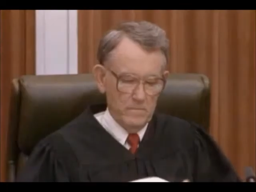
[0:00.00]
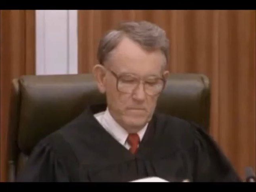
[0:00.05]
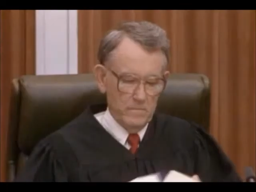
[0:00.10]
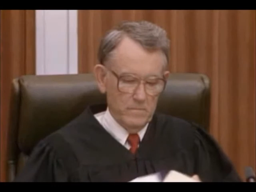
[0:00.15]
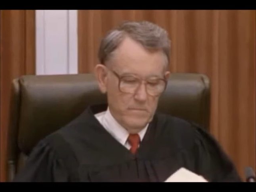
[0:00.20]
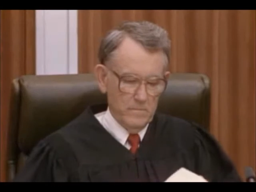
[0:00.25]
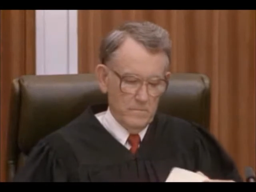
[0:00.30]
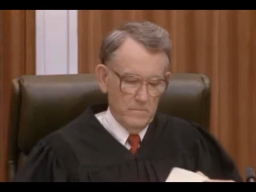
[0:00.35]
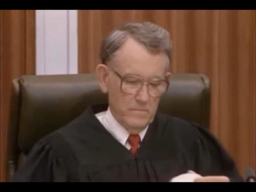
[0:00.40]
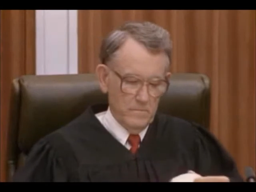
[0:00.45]

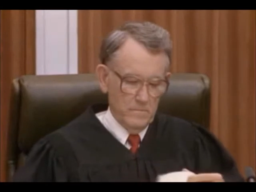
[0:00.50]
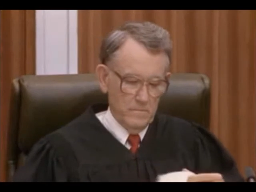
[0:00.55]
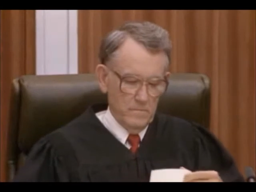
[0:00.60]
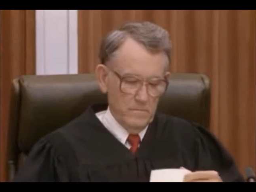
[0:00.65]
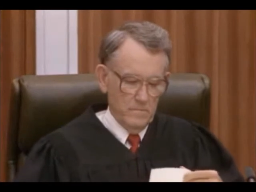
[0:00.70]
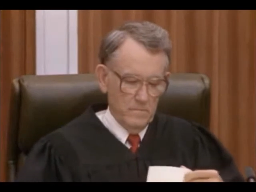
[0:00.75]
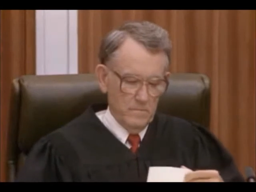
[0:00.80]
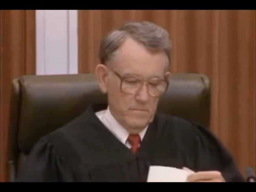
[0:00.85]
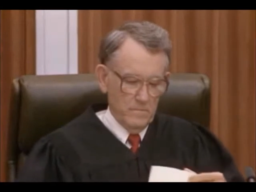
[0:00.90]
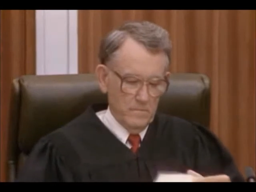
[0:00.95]

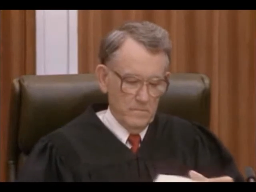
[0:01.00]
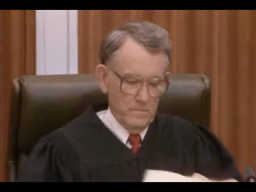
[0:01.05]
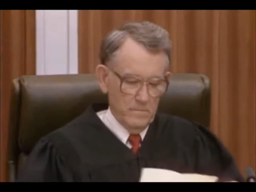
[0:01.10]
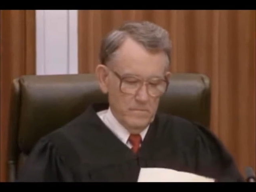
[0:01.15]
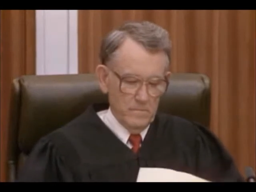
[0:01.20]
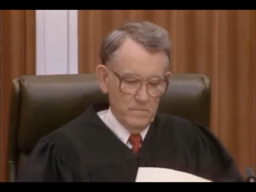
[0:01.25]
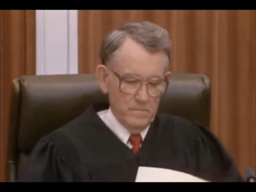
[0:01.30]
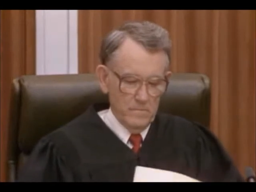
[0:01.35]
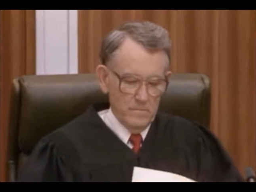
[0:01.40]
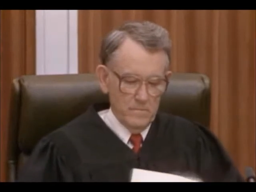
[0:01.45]

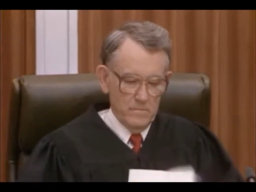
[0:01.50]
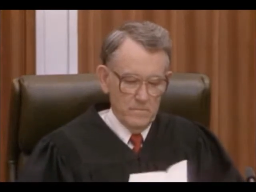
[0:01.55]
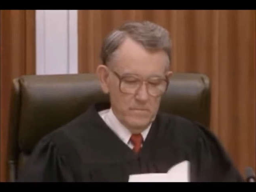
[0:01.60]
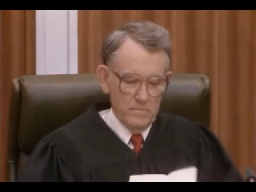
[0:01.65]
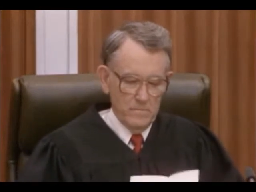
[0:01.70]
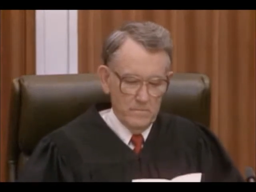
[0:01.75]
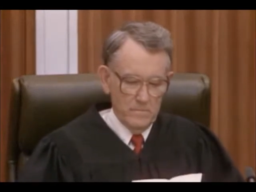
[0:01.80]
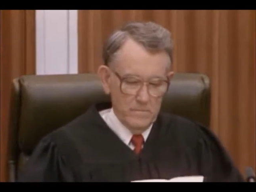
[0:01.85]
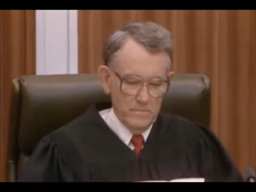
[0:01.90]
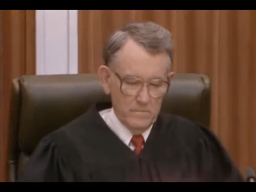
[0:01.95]

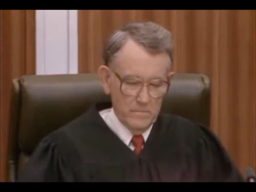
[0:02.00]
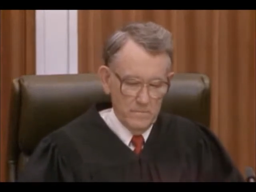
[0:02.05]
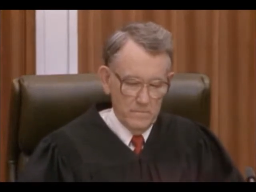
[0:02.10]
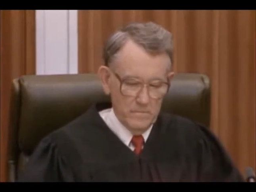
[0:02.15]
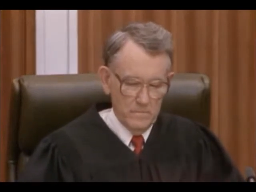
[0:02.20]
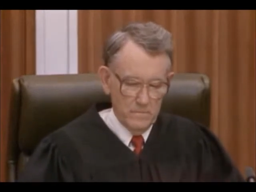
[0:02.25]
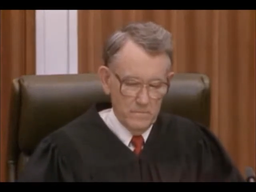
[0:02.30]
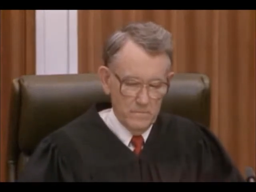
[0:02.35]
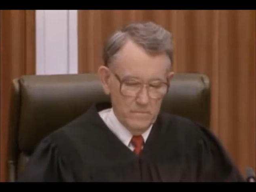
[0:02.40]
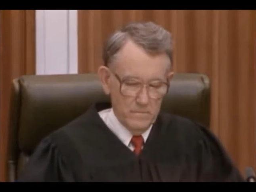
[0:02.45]

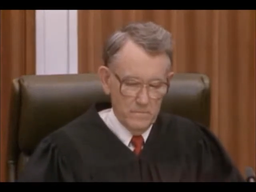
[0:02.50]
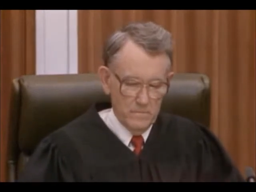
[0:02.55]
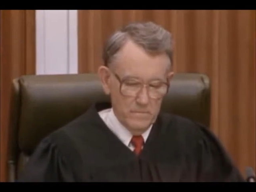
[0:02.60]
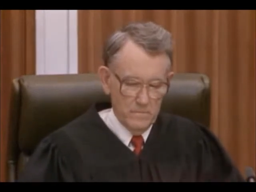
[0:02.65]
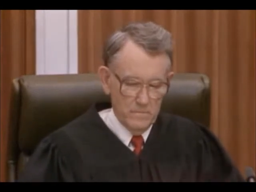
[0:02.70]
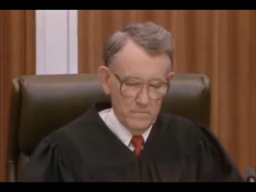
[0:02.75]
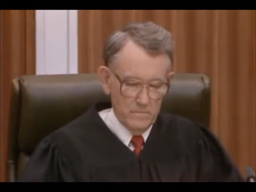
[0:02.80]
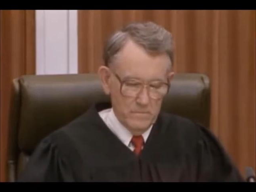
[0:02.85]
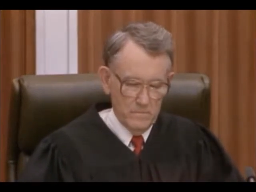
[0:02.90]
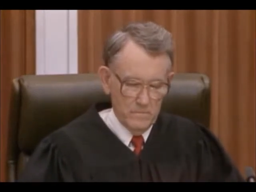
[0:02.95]

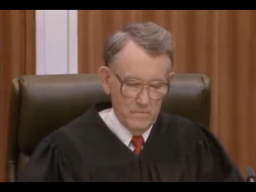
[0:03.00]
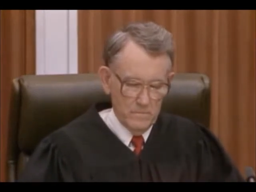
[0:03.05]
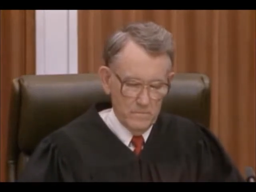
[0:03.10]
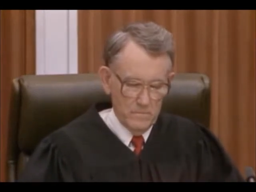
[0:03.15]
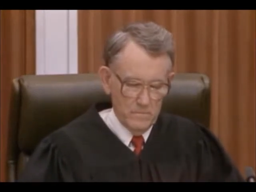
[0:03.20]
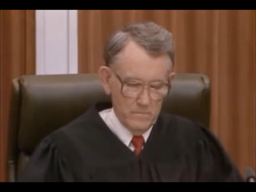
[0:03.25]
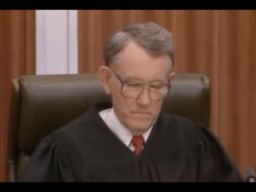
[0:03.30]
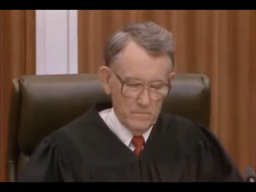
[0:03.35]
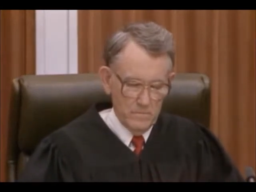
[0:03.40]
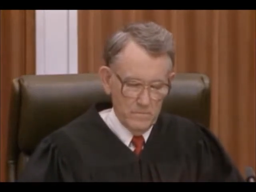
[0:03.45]

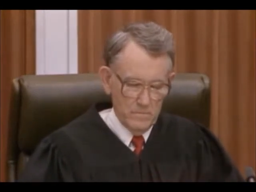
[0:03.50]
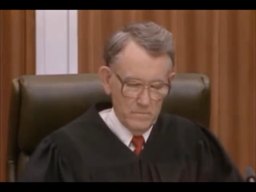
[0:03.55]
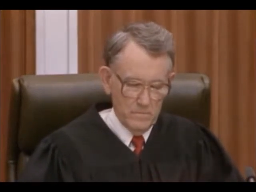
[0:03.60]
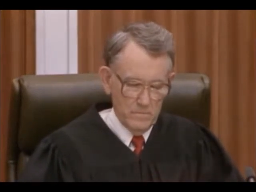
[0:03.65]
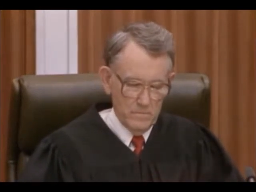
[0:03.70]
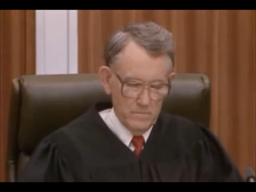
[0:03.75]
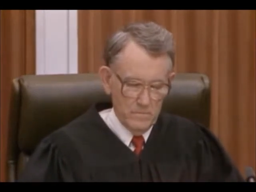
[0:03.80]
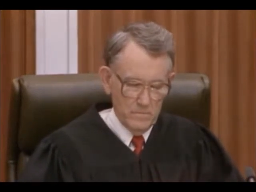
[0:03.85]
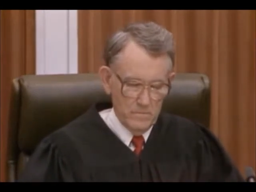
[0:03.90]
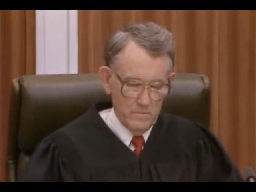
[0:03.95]

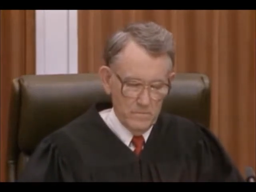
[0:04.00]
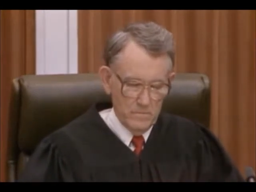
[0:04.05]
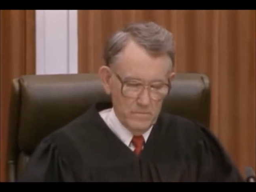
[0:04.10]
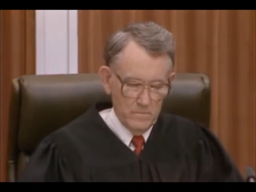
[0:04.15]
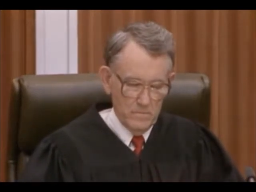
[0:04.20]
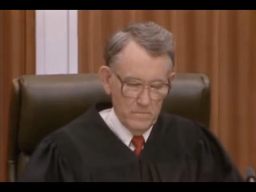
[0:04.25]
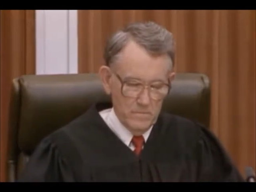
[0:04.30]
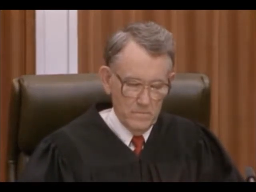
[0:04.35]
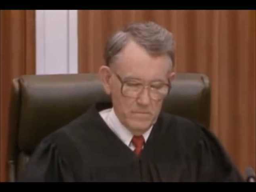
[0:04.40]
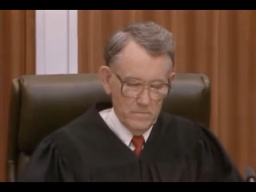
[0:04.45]

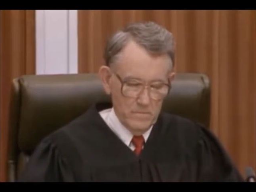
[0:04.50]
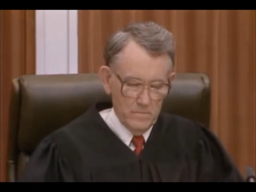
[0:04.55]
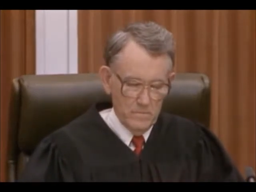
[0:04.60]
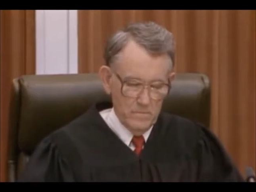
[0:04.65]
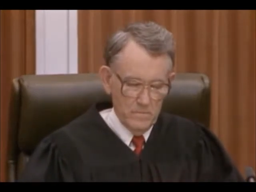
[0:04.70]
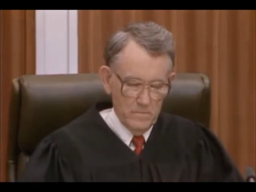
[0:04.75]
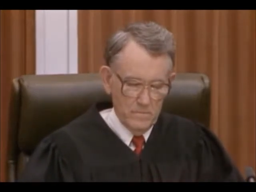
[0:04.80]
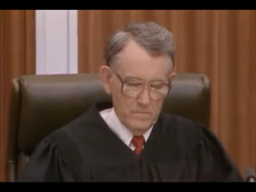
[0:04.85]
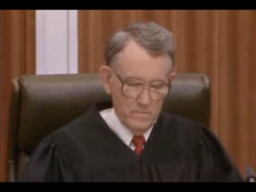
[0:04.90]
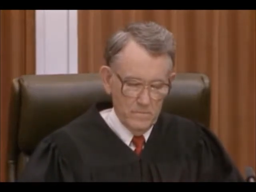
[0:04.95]

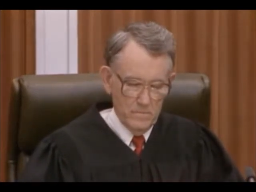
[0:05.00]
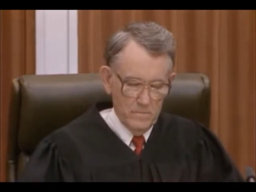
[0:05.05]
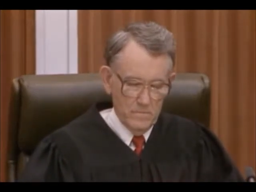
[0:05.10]
(no one is talking)